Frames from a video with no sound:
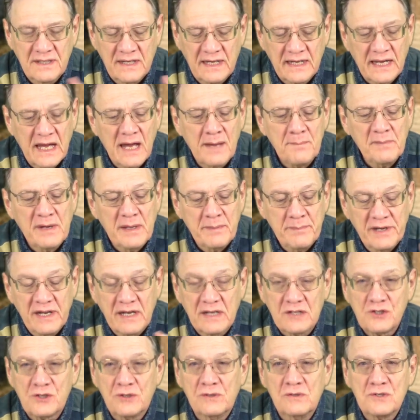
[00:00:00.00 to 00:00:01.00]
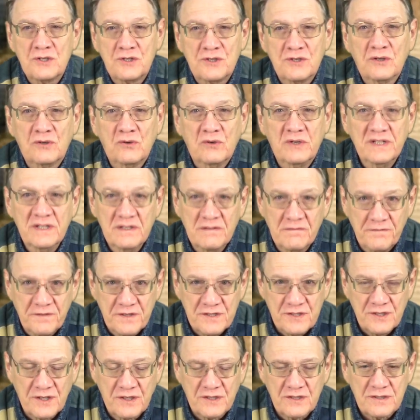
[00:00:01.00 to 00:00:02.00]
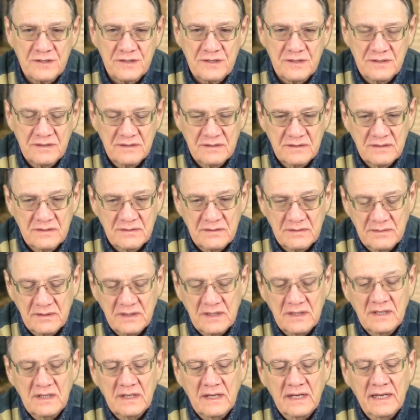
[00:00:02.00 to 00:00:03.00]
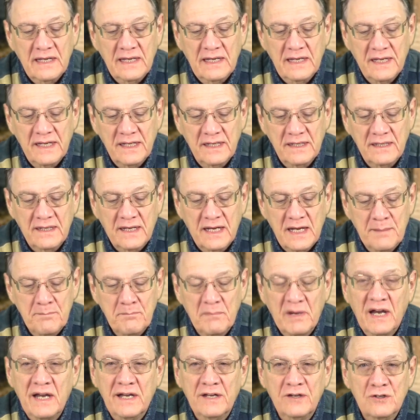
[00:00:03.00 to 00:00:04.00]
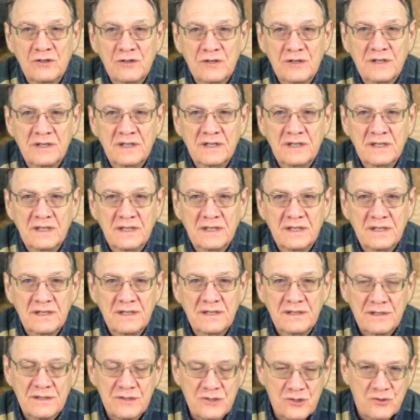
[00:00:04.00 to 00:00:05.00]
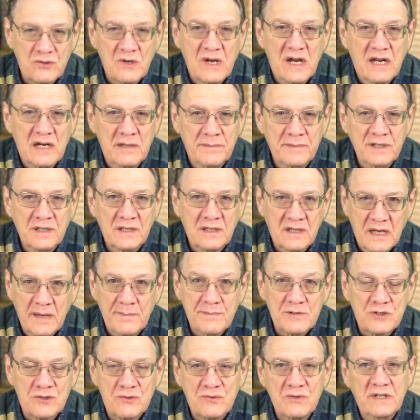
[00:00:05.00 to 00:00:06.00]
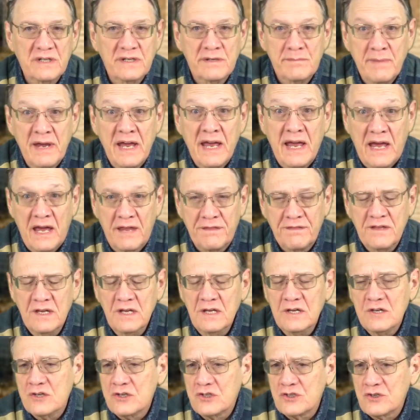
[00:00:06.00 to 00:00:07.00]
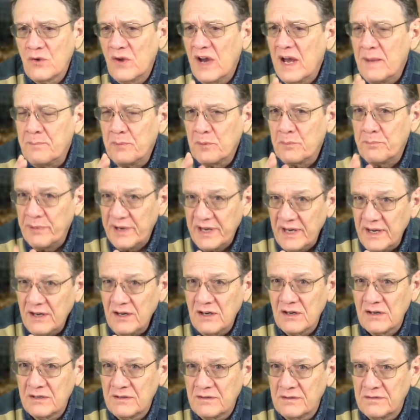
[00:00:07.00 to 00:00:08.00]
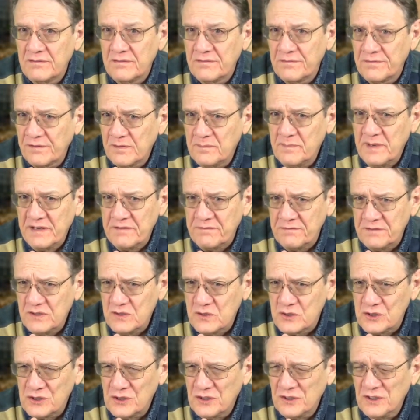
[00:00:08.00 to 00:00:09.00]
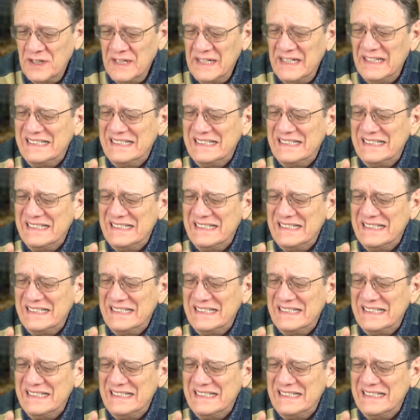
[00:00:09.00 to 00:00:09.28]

got my bachelor's degree in physics, and I minored in astronomy, chemistry, and math. So I prepared for my future,